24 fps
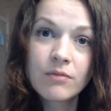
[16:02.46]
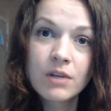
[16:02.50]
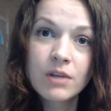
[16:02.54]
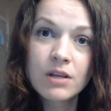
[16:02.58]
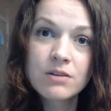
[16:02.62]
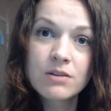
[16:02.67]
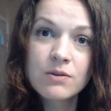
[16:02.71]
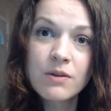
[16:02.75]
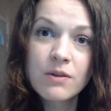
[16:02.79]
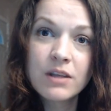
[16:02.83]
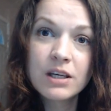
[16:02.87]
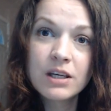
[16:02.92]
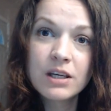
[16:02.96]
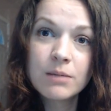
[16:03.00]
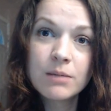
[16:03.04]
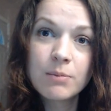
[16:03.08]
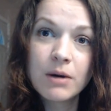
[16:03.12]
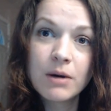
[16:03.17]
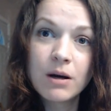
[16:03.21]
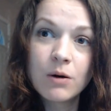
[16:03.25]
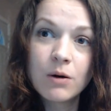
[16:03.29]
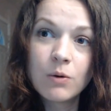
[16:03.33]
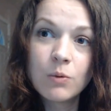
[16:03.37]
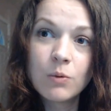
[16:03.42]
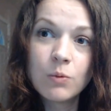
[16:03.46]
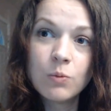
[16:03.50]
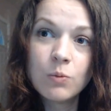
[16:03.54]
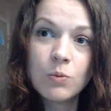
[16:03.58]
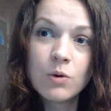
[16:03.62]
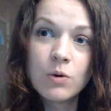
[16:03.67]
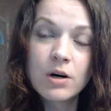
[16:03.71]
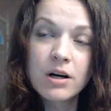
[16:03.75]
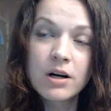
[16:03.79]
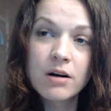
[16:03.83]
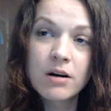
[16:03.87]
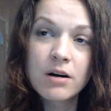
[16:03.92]
So think about,
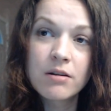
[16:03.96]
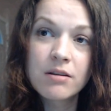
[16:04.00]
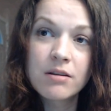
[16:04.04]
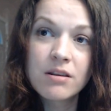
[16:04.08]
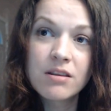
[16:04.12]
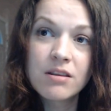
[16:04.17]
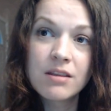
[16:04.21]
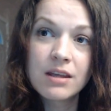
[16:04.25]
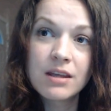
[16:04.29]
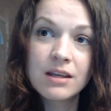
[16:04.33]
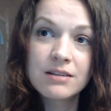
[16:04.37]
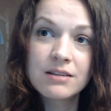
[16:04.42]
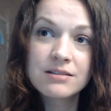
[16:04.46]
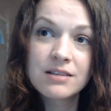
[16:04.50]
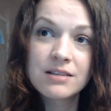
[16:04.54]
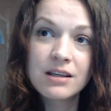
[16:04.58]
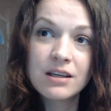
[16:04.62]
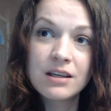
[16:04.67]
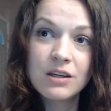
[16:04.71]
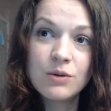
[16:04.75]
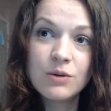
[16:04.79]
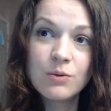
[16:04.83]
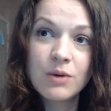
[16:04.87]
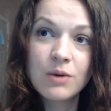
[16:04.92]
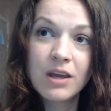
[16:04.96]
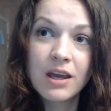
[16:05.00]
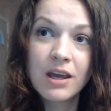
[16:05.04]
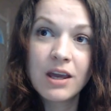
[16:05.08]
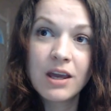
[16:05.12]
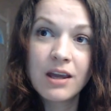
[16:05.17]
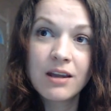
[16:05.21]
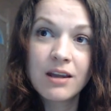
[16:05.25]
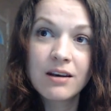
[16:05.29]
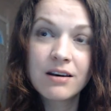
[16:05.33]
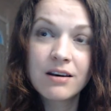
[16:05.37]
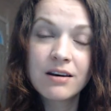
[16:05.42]
what are the things that you
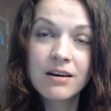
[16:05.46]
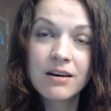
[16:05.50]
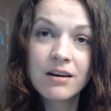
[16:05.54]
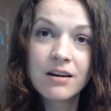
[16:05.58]
can